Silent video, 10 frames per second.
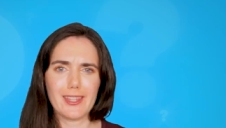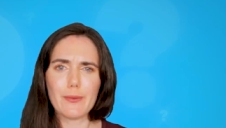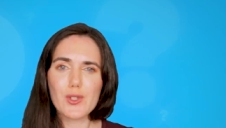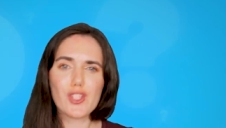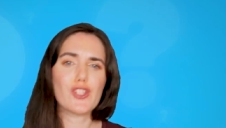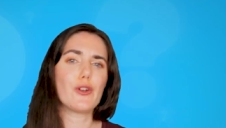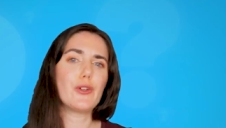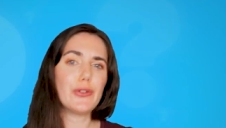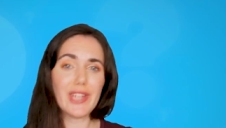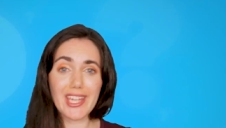They were so
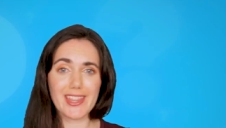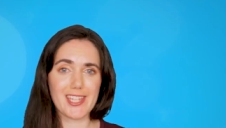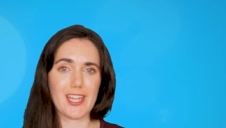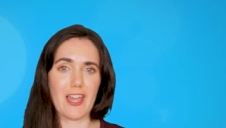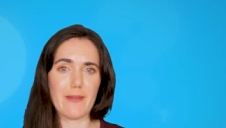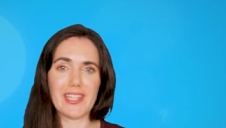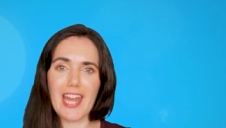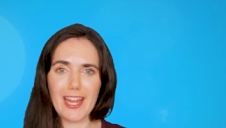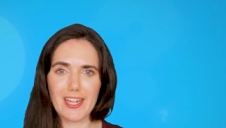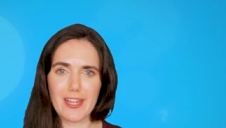unique at the time that
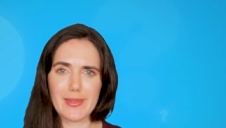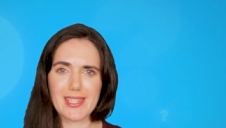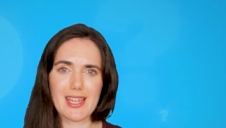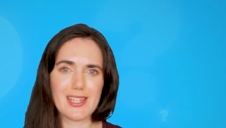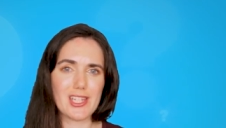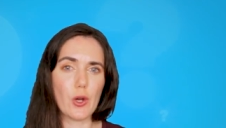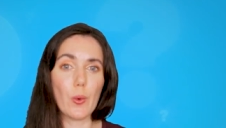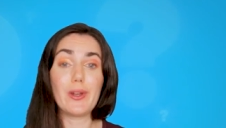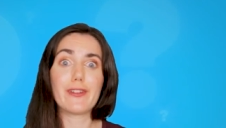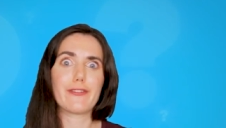academics had to
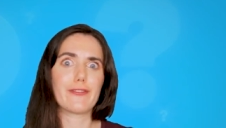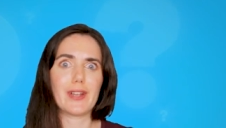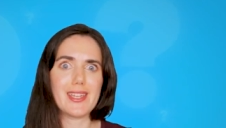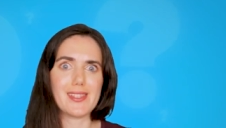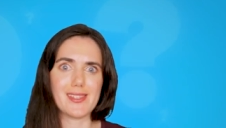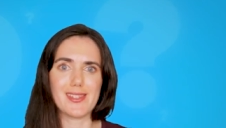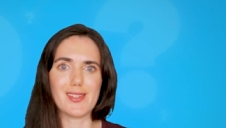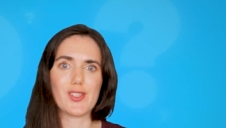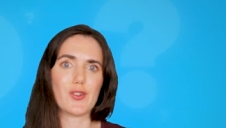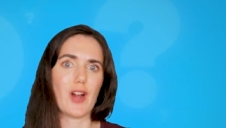coin a phrase to
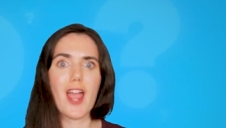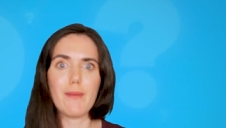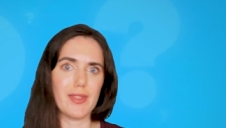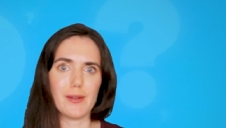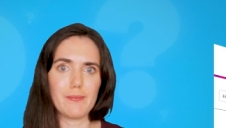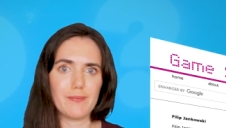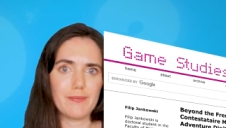describe them.